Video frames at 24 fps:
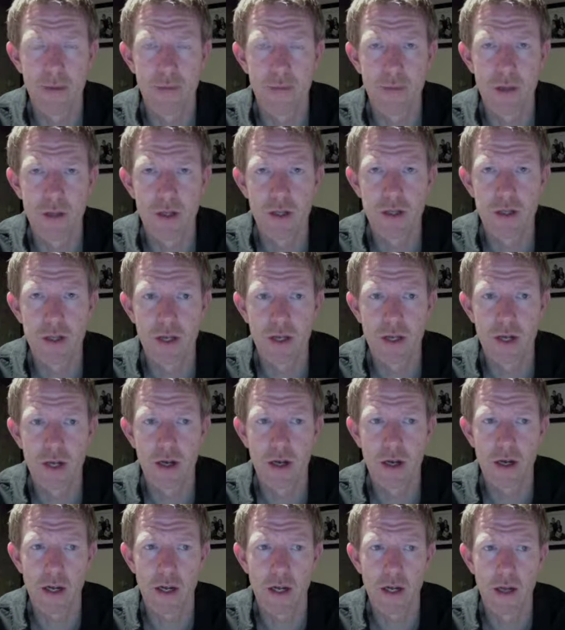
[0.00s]
you're certainly
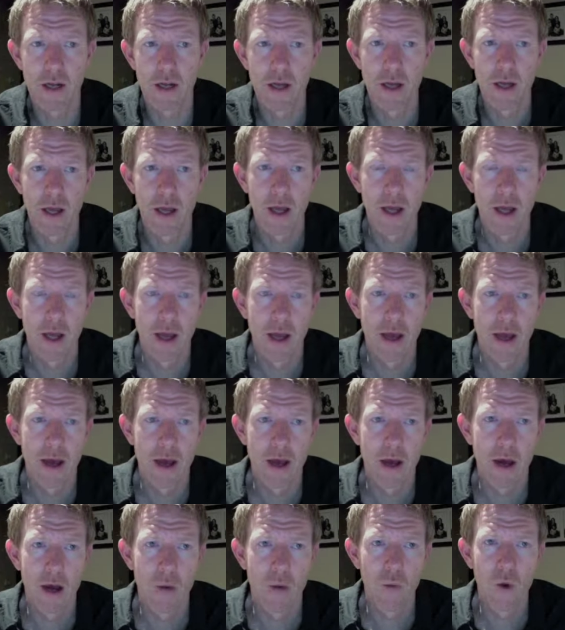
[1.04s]
not going
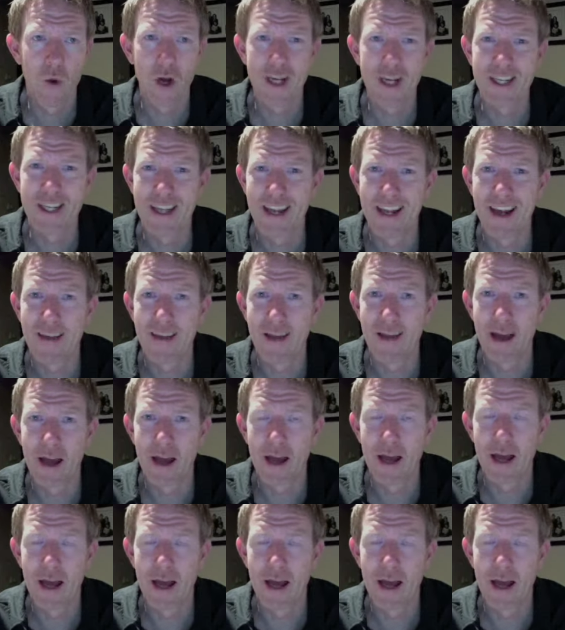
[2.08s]
to work together